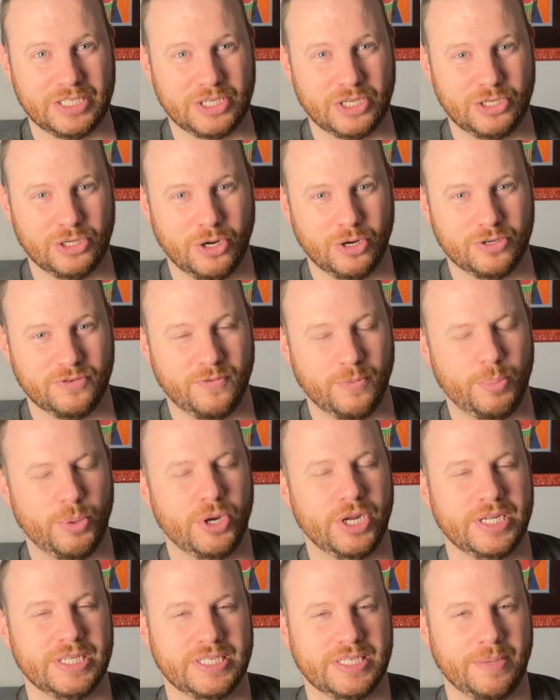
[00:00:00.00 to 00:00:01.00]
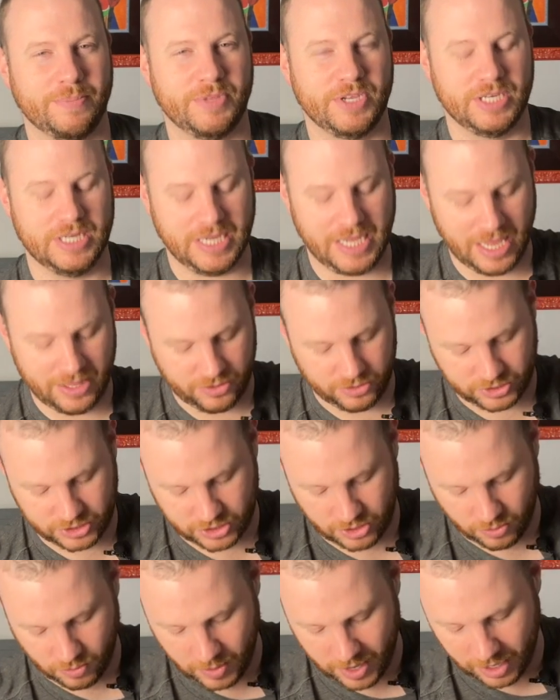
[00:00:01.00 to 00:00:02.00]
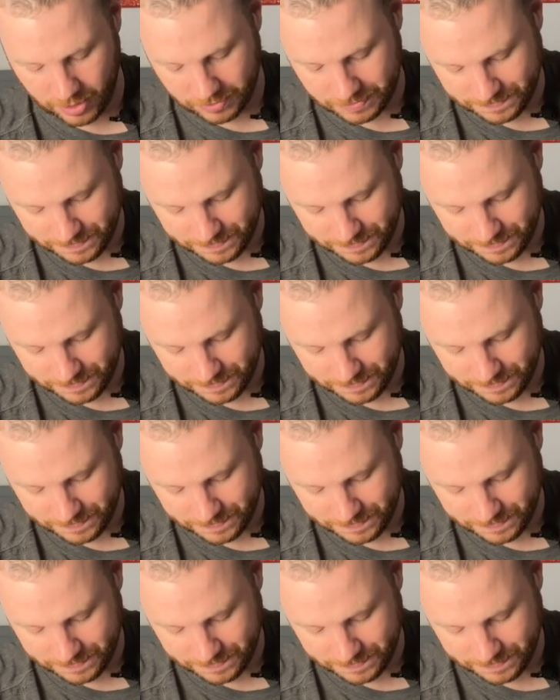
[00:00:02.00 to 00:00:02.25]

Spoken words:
Guitars for putting something together so well.